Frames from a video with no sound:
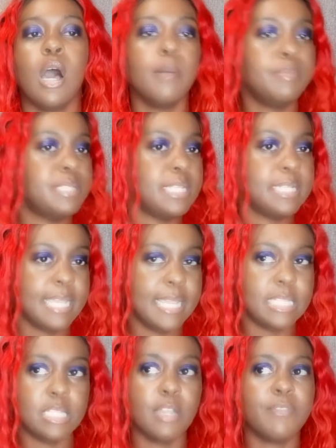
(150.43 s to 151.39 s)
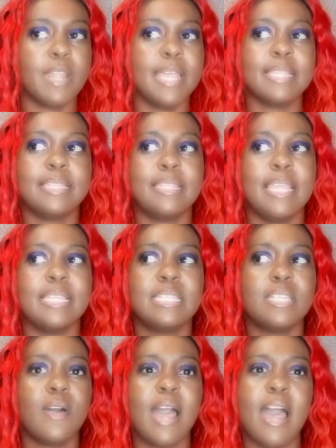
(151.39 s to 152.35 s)
up to date stuff. Like they
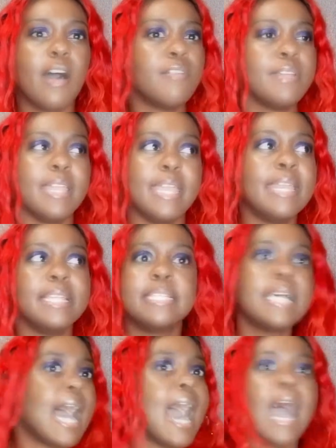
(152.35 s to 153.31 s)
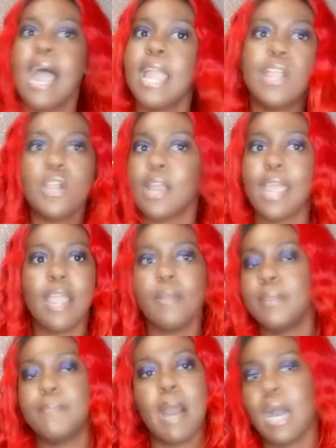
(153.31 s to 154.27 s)
still have an entire
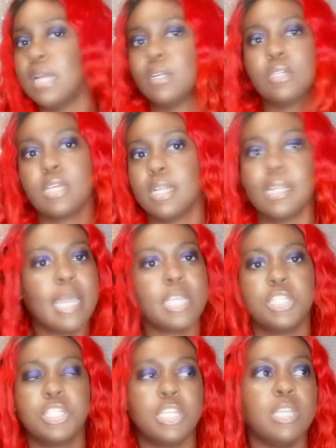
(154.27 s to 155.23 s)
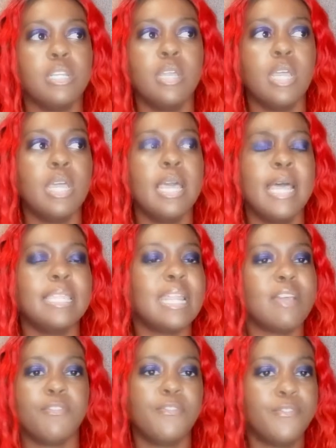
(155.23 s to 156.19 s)
Harry Potter collection
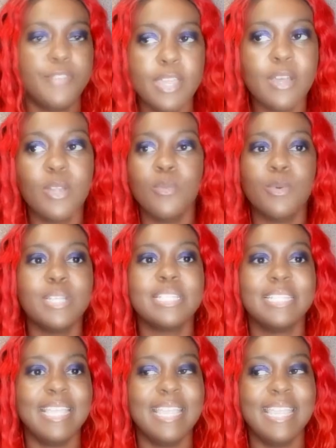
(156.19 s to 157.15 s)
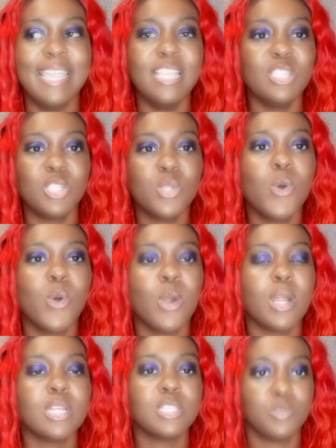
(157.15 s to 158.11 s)
that I feel was in
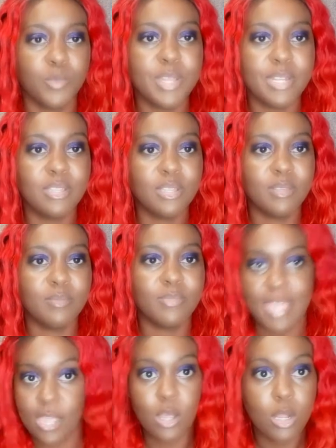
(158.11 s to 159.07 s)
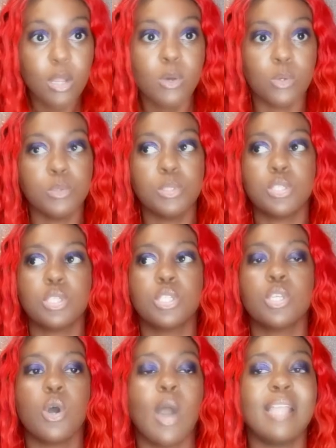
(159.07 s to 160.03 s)
stores when they closed.
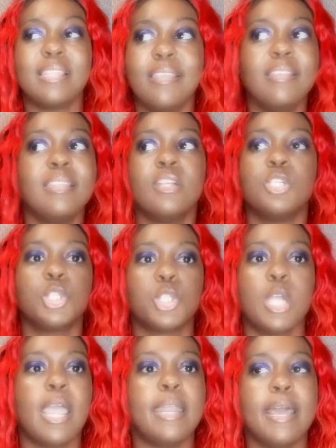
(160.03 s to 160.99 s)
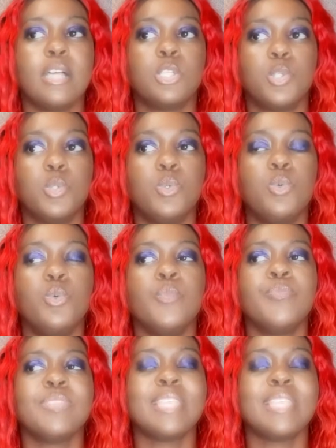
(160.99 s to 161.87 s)
So I think they're just trying now to